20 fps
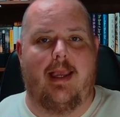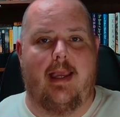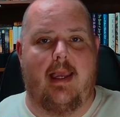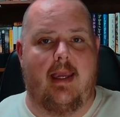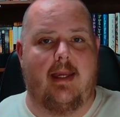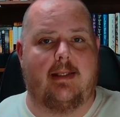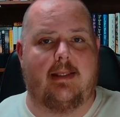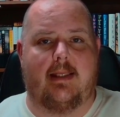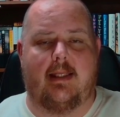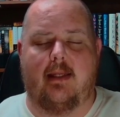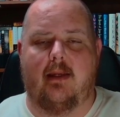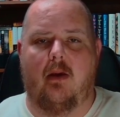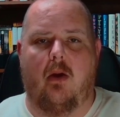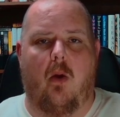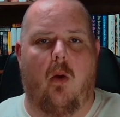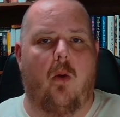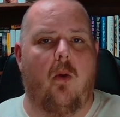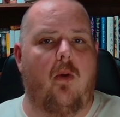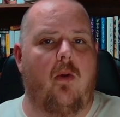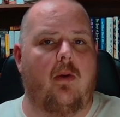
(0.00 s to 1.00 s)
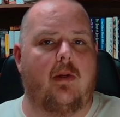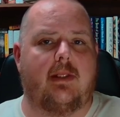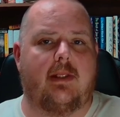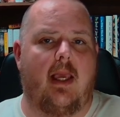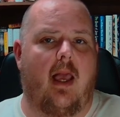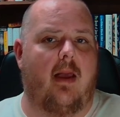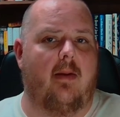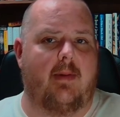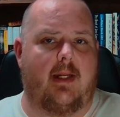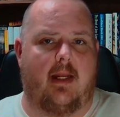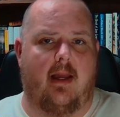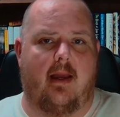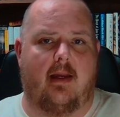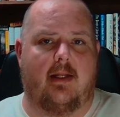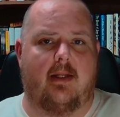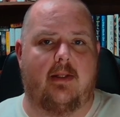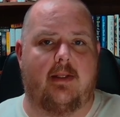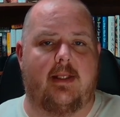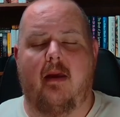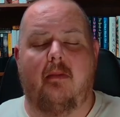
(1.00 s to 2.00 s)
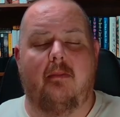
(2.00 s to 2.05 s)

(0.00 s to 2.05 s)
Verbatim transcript: It or Tommyknockers.